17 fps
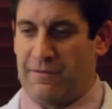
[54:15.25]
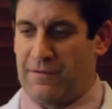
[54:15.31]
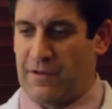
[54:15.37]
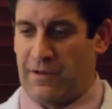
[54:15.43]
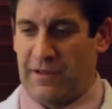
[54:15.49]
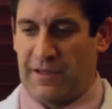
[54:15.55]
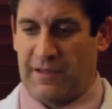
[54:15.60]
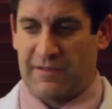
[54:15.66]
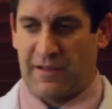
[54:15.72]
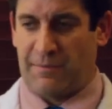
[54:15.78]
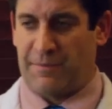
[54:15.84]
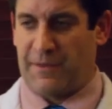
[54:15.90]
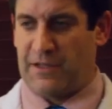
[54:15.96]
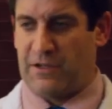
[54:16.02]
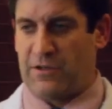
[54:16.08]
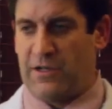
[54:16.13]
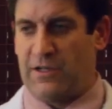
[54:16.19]
really
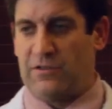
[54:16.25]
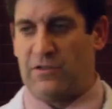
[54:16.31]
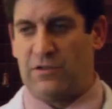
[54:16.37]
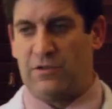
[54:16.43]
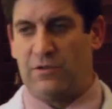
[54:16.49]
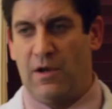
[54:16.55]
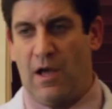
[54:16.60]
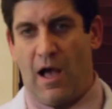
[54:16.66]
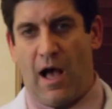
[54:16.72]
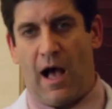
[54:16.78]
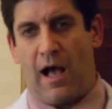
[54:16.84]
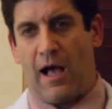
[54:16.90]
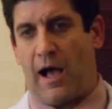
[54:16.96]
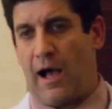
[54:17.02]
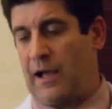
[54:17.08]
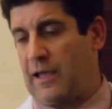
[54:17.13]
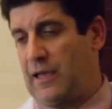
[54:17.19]
something you're into,
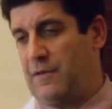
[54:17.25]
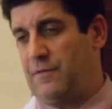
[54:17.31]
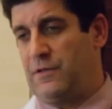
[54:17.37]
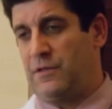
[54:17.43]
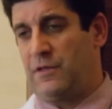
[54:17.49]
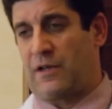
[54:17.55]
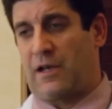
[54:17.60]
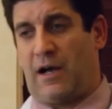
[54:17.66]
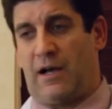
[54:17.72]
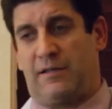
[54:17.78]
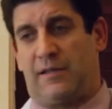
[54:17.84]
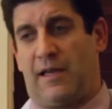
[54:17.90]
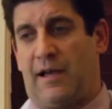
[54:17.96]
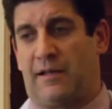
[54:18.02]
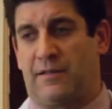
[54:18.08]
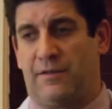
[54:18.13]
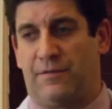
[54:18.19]
I give you the
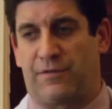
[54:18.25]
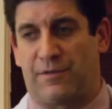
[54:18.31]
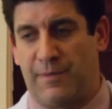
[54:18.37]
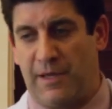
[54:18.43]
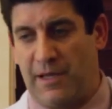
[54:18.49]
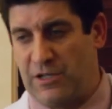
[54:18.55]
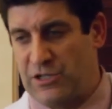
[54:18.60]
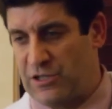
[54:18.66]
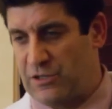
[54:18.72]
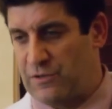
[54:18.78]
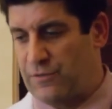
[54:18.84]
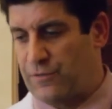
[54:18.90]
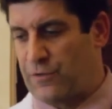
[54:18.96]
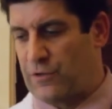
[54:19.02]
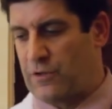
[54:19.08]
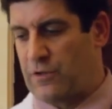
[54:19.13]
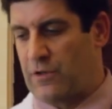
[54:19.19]
contact information
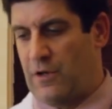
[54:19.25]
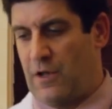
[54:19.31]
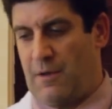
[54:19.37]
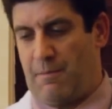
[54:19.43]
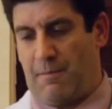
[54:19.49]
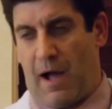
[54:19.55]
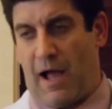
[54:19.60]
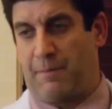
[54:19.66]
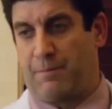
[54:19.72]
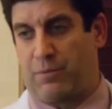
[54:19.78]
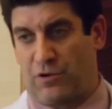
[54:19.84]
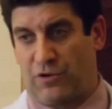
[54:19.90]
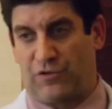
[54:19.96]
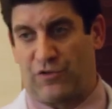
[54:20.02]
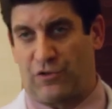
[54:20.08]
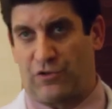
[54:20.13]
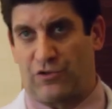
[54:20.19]
for my
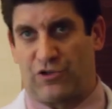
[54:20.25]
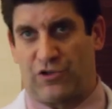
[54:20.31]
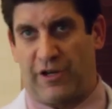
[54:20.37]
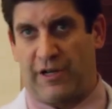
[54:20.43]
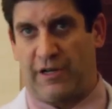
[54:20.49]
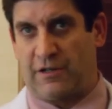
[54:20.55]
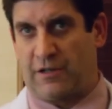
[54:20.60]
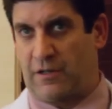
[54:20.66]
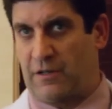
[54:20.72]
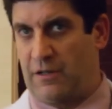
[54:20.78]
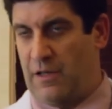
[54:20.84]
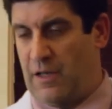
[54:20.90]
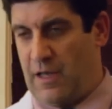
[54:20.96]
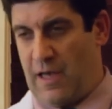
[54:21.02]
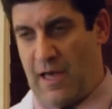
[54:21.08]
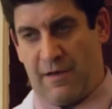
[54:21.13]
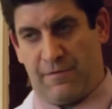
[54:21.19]
personal trainer
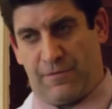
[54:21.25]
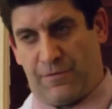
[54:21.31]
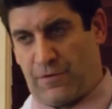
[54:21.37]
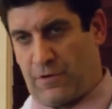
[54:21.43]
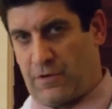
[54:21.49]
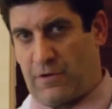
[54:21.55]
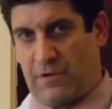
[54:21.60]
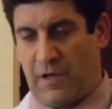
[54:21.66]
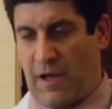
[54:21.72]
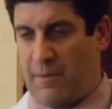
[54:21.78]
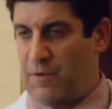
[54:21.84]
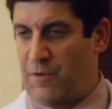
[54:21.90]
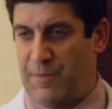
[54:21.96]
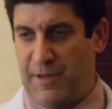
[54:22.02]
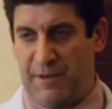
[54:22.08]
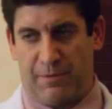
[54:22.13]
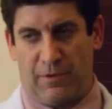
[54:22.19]
and for a number
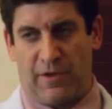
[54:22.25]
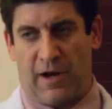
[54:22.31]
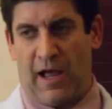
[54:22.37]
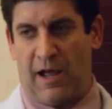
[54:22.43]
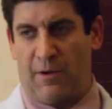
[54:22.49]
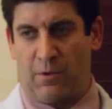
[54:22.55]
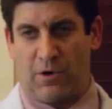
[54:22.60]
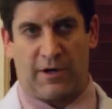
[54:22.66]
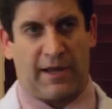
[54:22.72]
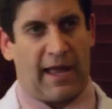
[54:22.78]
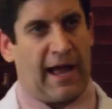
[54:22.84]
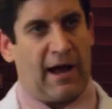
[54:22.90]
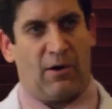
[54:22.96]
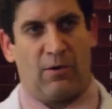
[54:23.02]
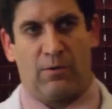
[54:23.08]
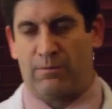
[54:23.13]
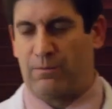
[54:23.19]
of people that I work
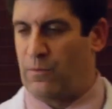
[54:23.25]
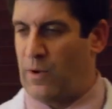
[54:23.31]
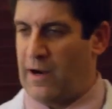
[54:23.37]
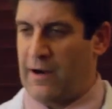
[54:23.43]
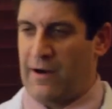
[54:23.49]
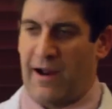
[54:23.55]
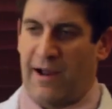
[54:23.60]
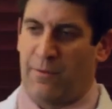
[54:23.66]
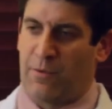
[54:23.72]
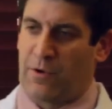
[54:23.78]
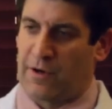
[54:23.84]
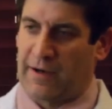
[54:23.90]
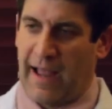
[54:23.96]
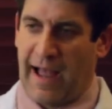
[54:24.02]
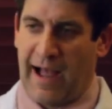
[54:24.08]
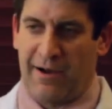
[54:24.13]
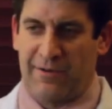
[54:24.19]
out and where I
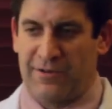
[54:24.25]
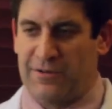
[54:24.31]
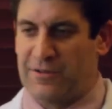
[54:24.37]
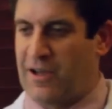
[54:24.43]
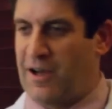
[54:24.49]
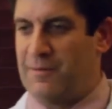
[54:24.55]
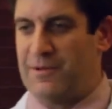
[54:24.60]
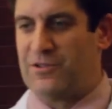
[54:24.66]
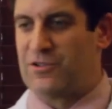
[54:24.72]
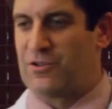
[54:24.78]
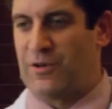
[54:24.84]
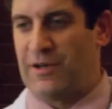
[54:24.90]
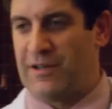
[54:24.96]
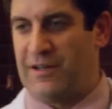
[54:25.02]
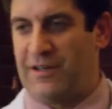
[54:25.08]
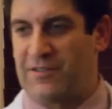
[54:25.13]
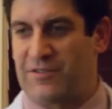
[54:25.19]
work out, and you come and
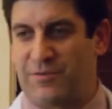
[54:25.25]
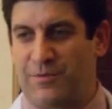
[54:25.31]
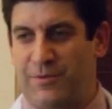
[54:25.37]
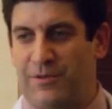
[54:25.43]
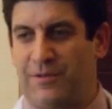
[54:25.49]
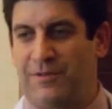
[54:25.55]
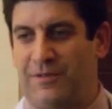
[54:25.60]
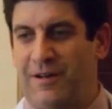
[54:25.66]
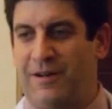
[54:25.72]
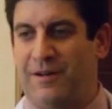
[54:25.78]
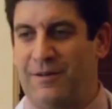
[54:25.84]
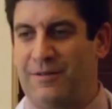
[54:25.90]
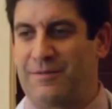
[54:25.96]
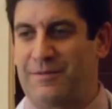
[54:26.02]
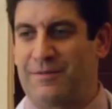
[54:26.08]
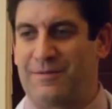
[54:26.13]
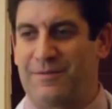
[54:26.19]
join us.
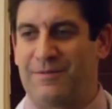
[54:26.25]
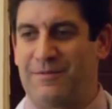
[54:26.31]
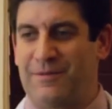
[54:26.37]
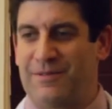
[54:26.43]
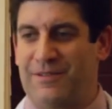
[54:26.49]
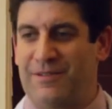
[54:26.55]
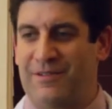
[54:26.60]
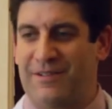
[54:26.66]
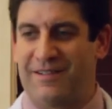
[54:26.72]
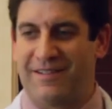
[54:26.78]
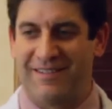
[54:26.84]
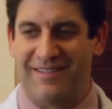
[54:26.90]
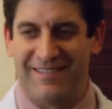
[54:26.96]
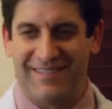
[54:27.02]
We'll do it.